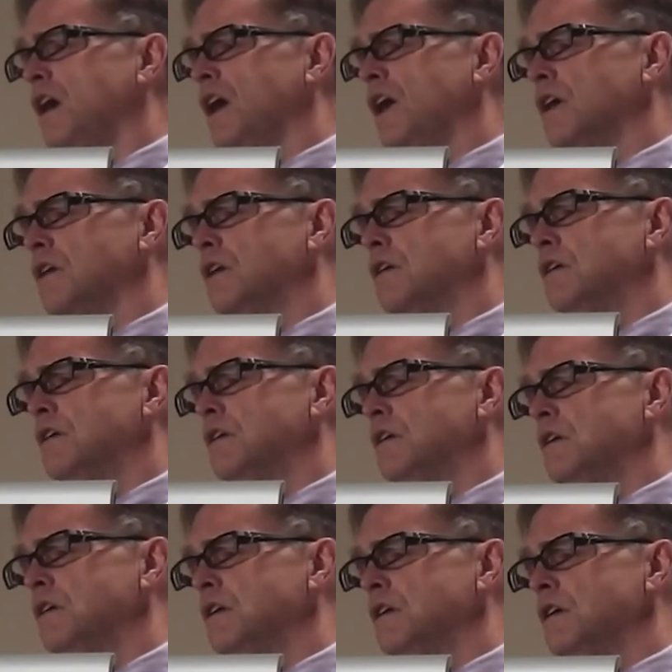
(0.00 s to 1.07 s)
And
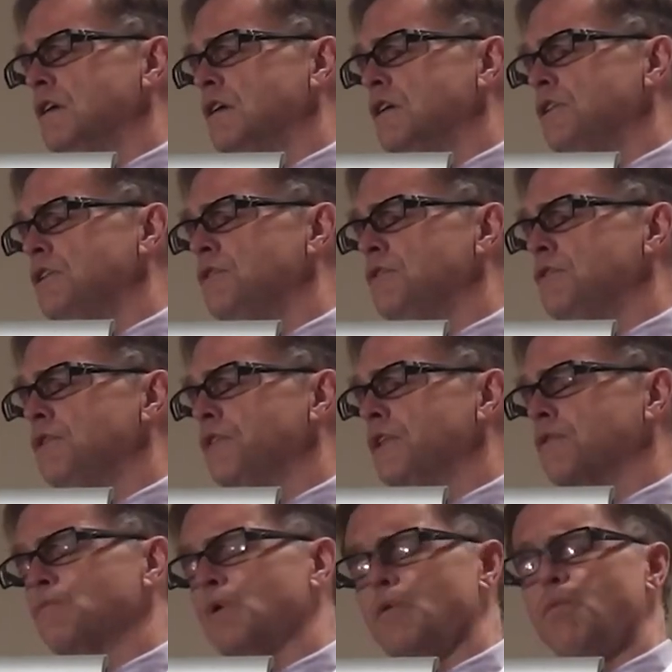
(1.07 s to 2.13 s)
you
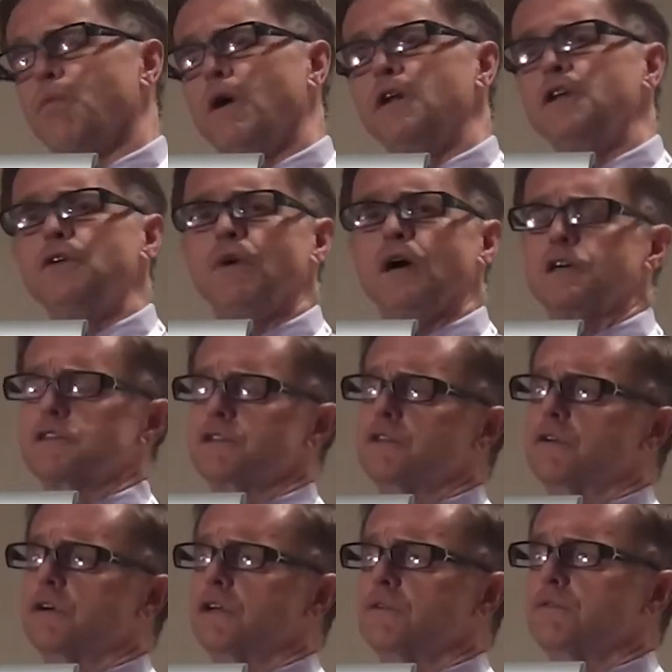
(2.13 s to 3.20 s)
think, well, what are you actually
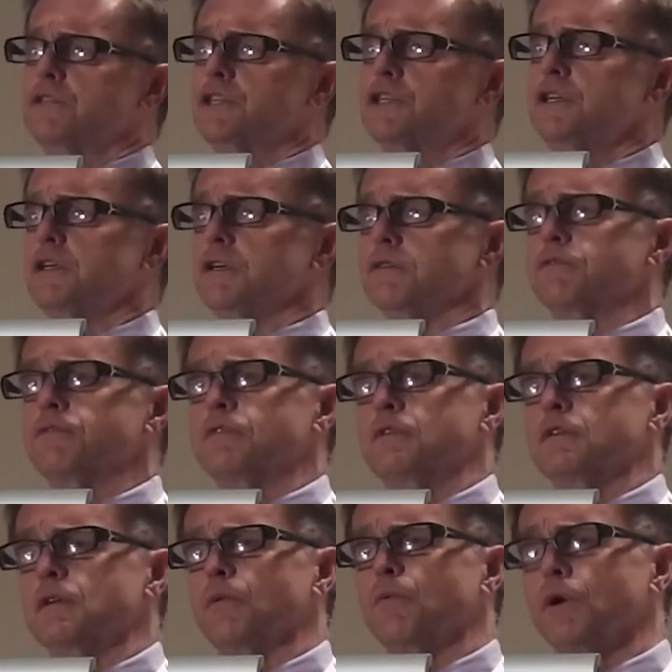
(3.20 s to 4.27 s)
trying to achieve?
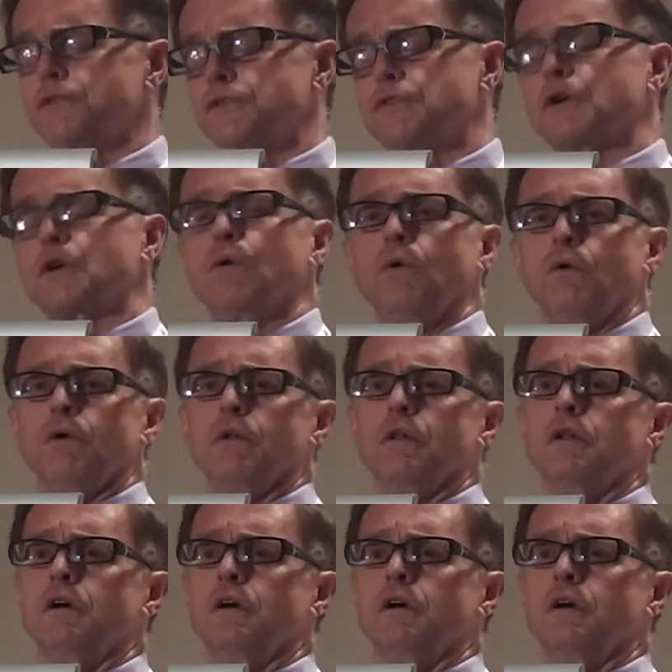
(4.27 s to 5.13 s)
You know, what's the goal?